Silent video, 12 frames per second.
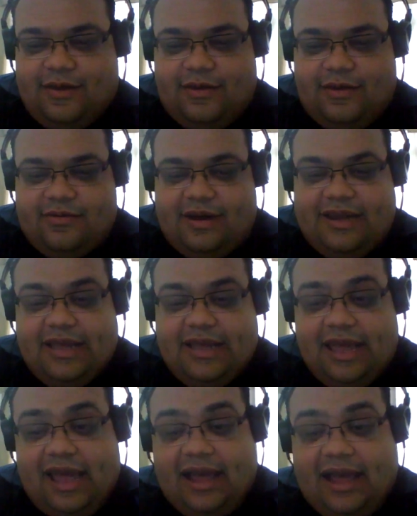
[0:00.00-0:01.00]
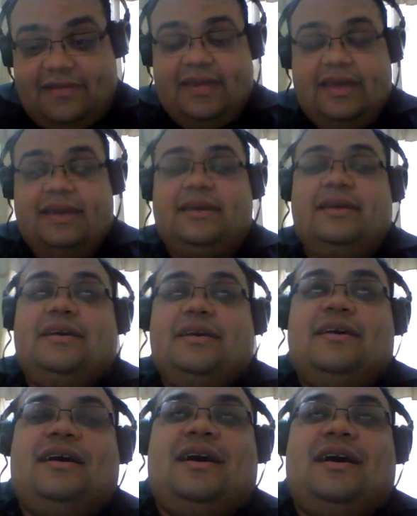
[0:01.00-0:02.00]
Oh, great!
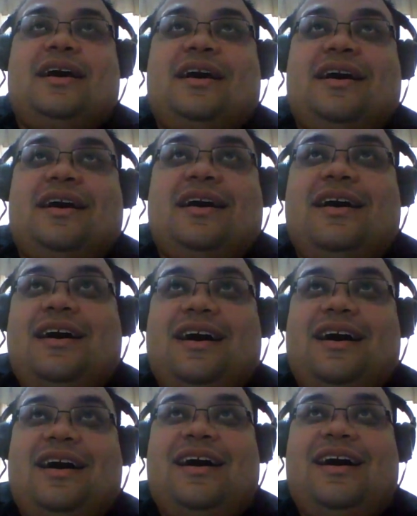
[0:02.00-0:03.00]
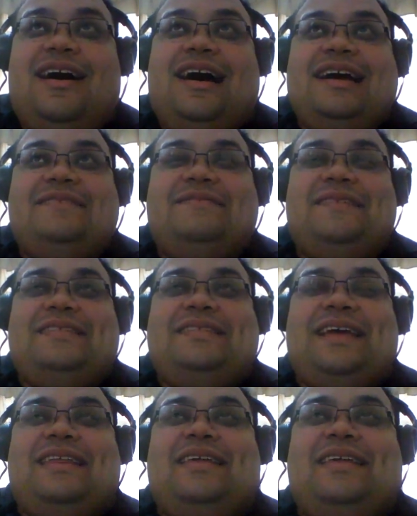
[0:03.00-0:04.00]
Uh, I think
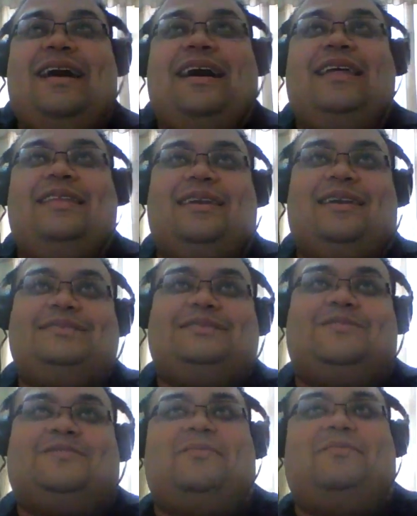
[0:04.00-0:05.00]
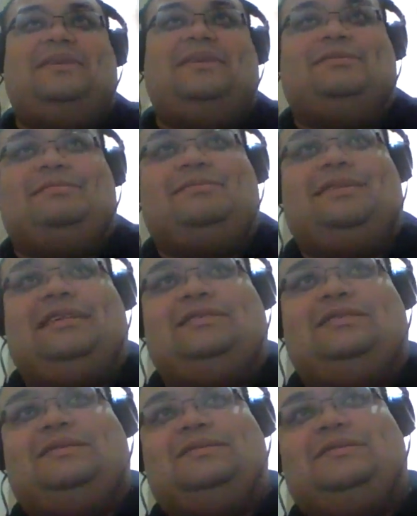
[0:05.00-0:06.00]
that lots of companies will need
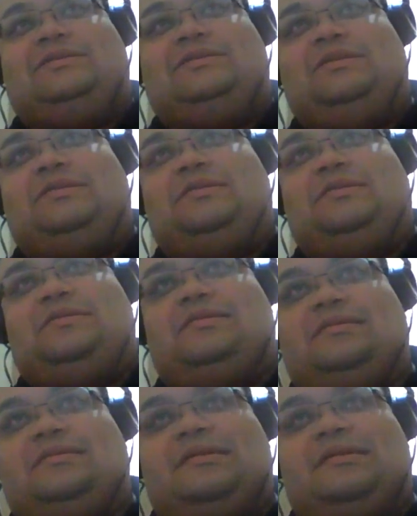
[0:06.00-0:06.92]
to